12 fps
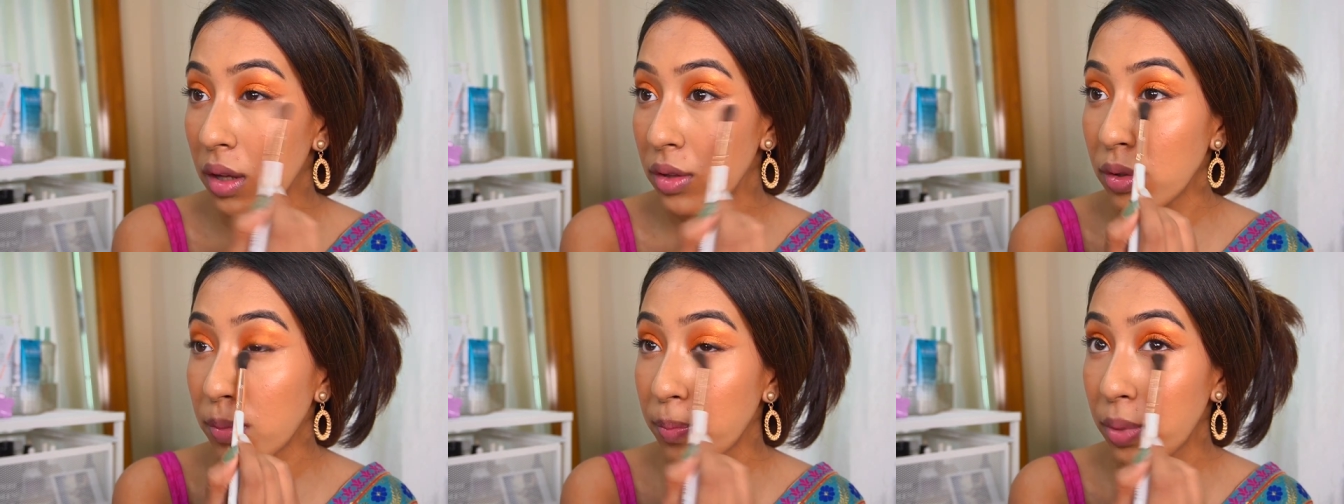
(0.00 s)
you
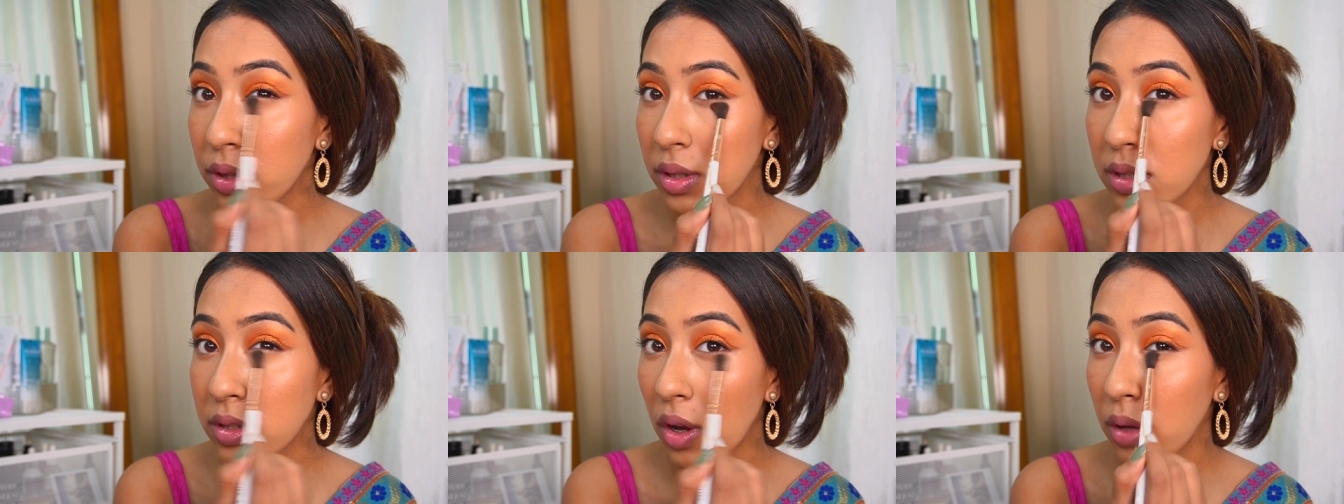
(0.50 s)
know, put
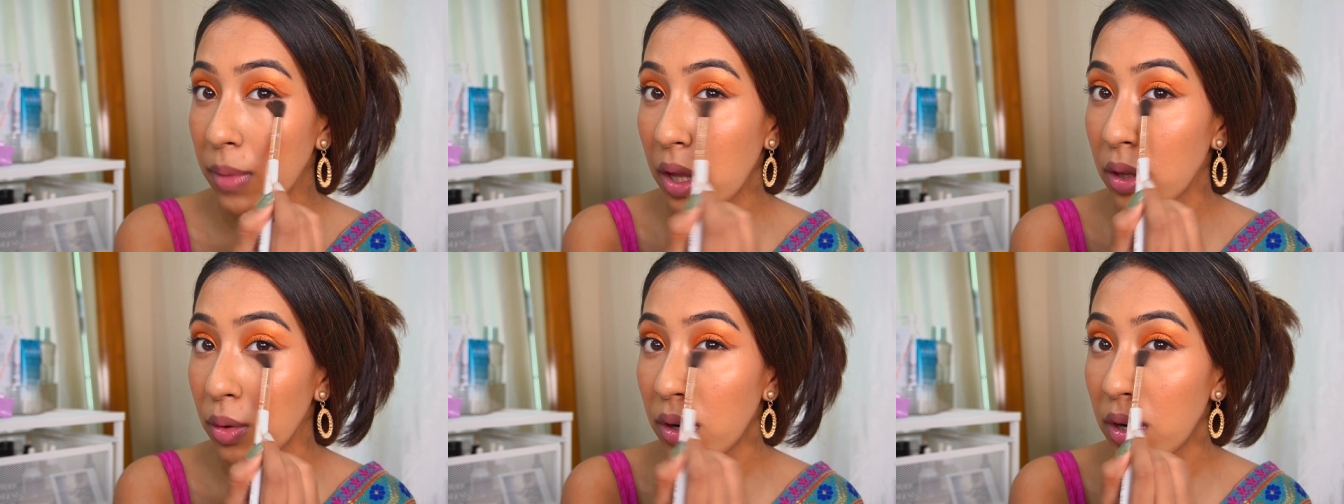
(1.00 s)
this on my
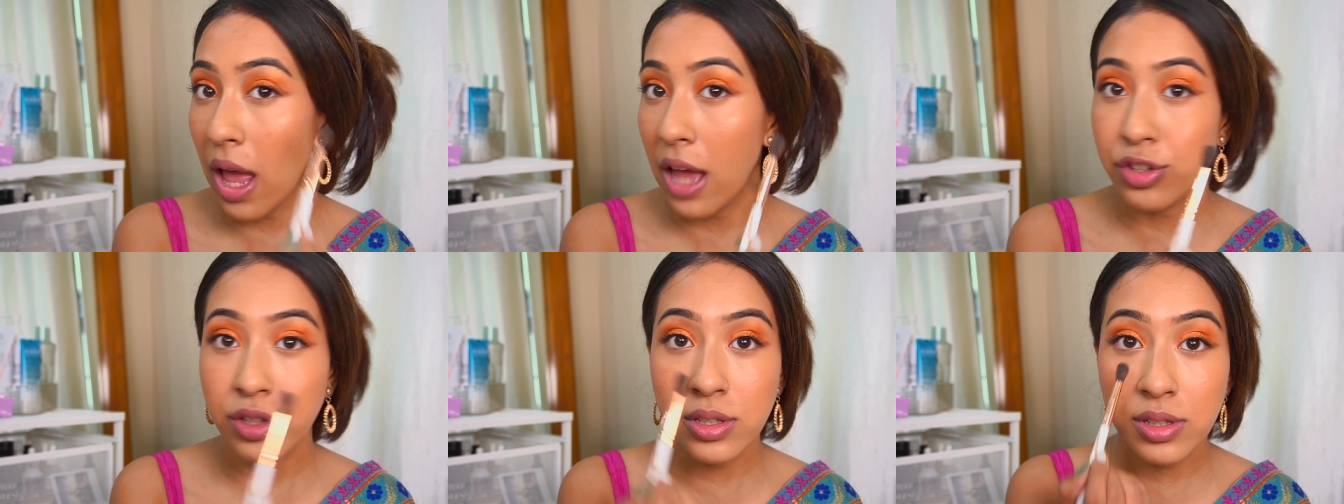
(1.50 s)
lower
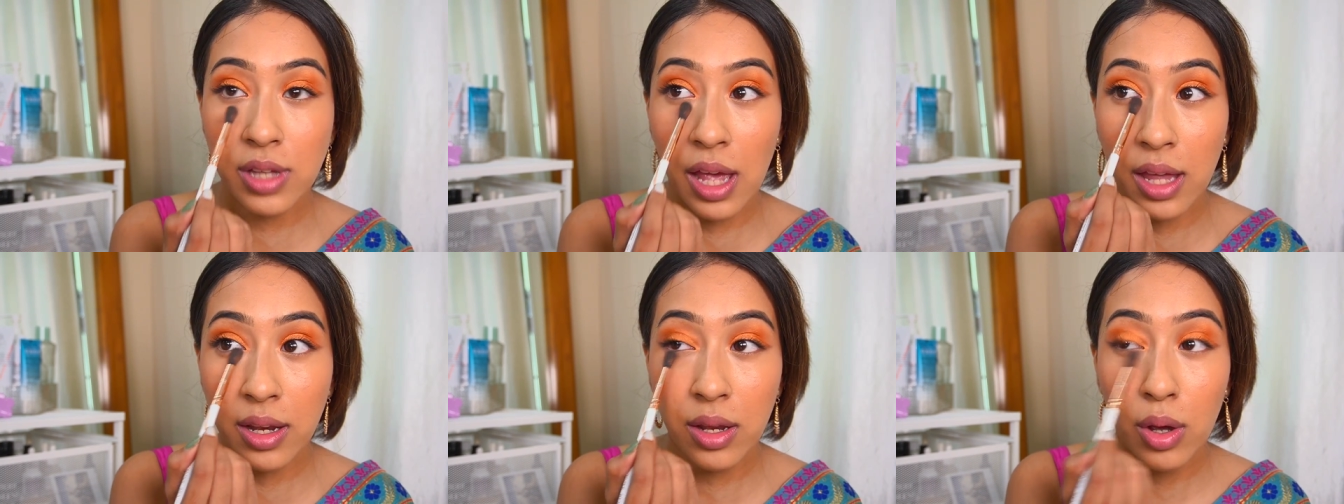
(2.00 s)
lashes,
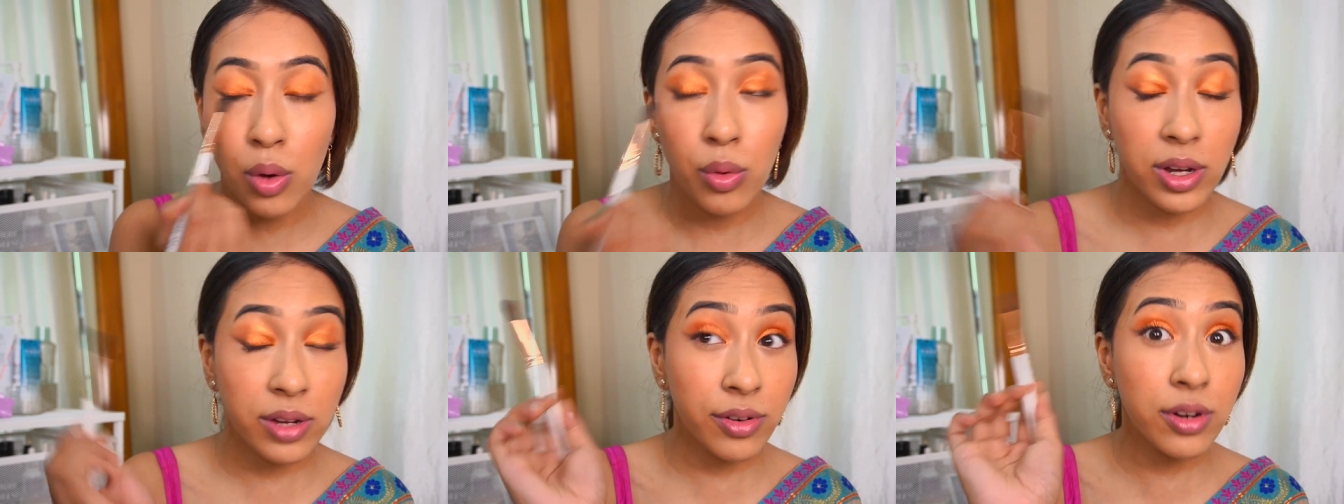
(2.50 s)
and
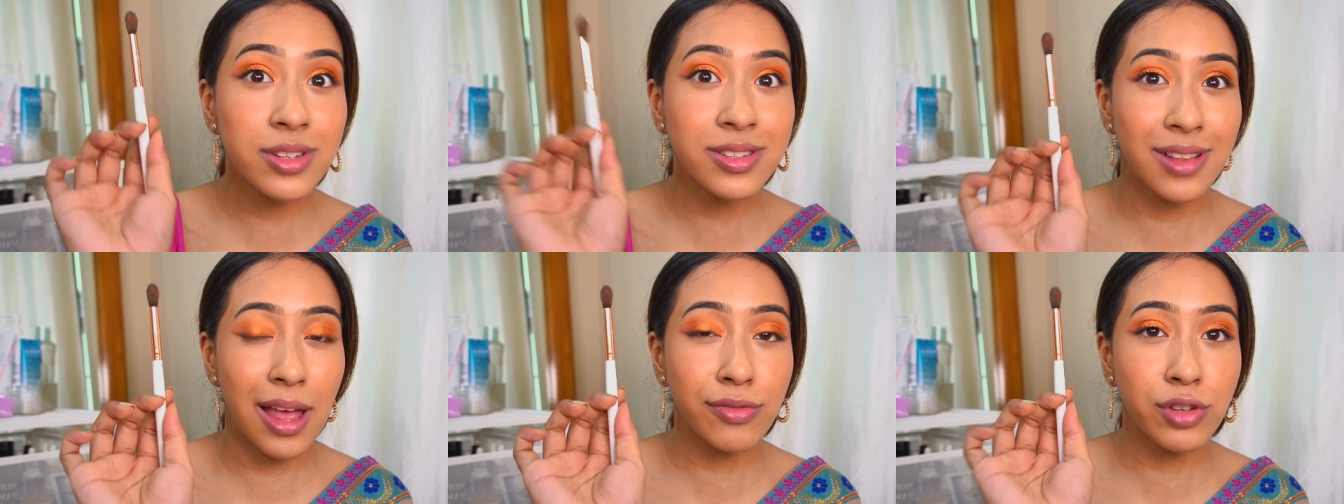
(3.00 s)
whatever is
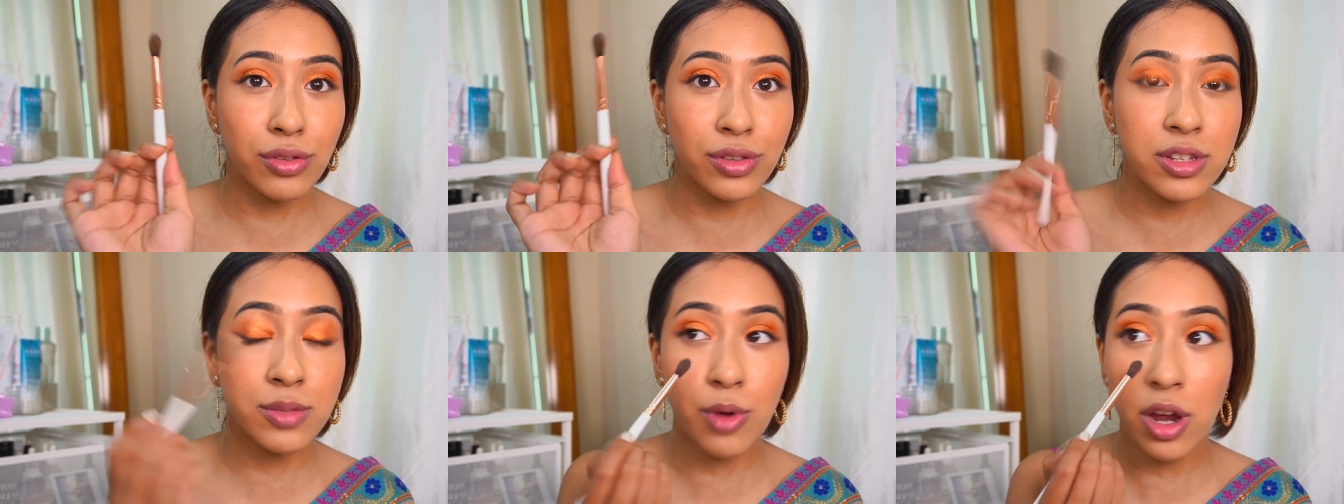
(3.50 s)
left on
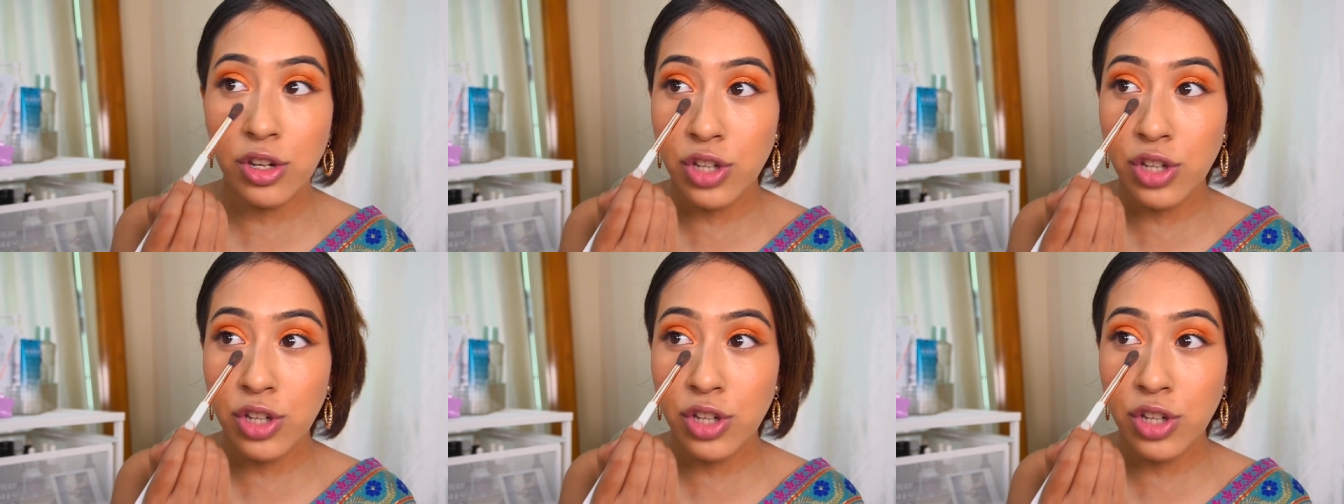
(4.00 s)
this brush,